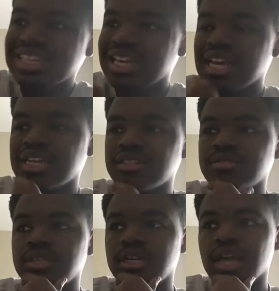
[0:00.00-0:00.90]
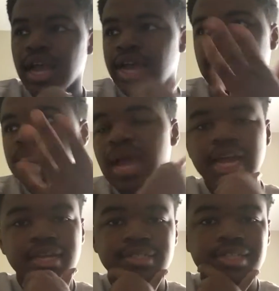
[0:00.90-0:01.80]
again and a
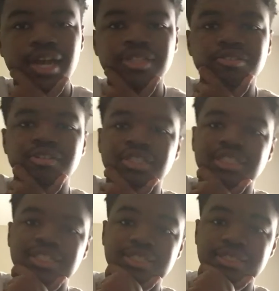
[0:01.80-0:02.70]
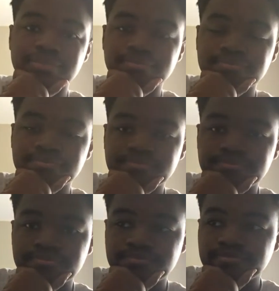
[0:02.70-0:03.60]
McIntyre turn tease.
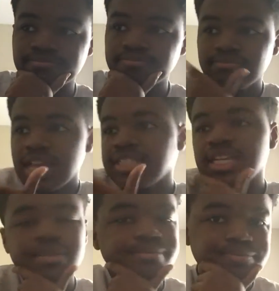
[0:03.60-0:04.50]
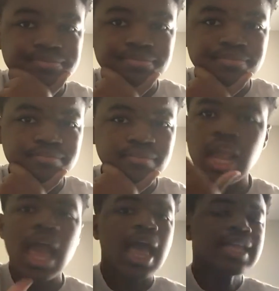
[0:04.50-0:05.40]
That's it.
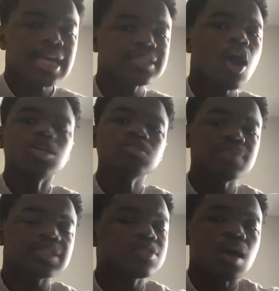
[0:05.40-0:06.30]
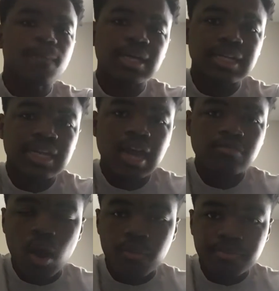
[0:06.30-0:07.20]
That's all you missed on Monday Night
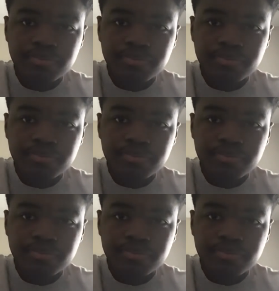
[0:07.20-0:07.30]
Raw.